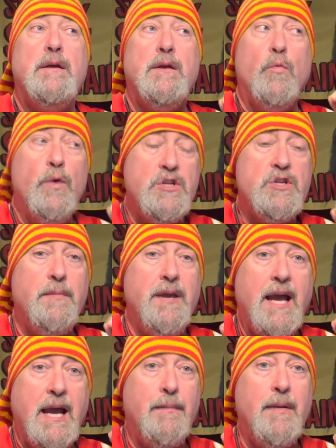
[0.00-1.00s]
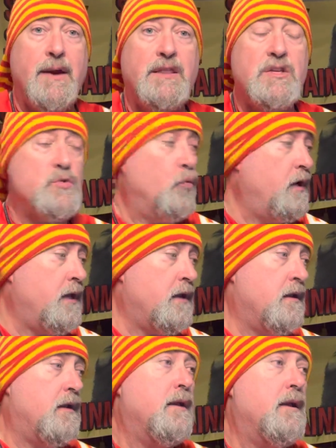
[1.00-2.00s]
we should be happy about this
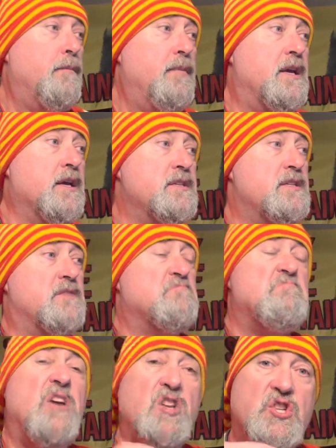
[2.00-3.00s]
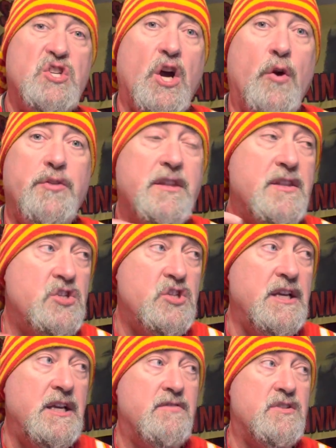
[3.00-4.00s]
win because it showed that the
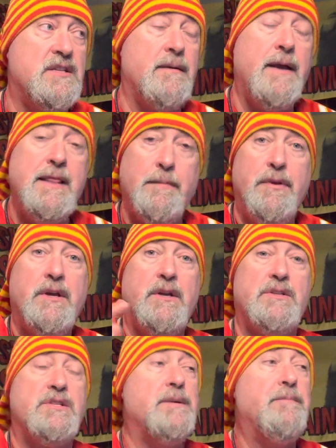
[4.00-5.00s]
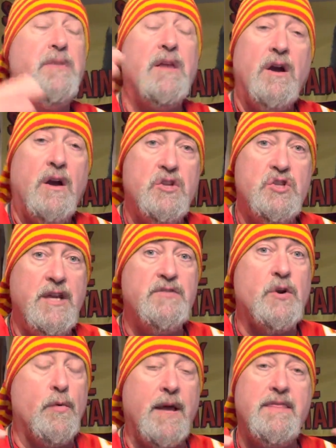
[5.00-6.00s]
Chiefs and the Bills, Chiefs
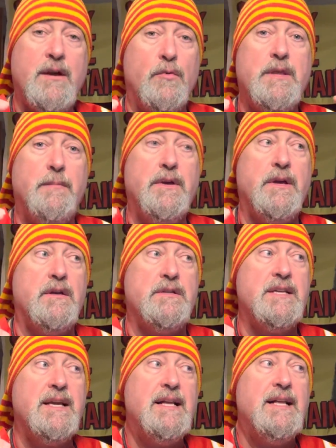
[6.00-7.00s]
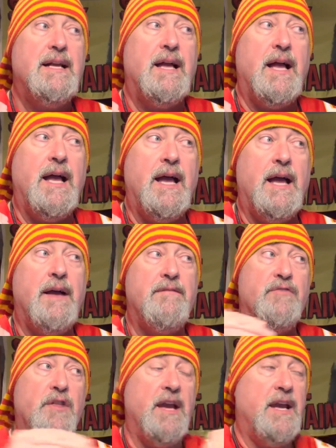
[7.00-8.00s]
are right there with the Bills for
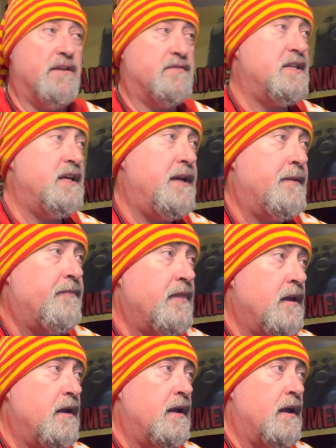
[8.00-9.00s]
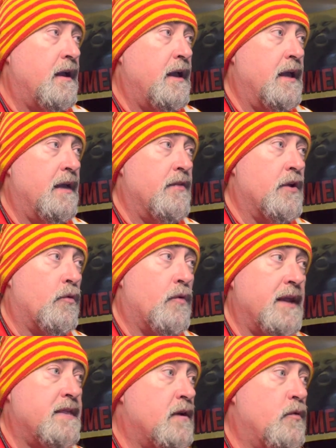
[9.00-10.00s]
the AFC. They're
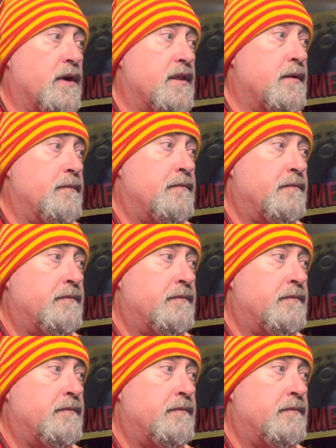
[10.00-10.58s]
right there with them.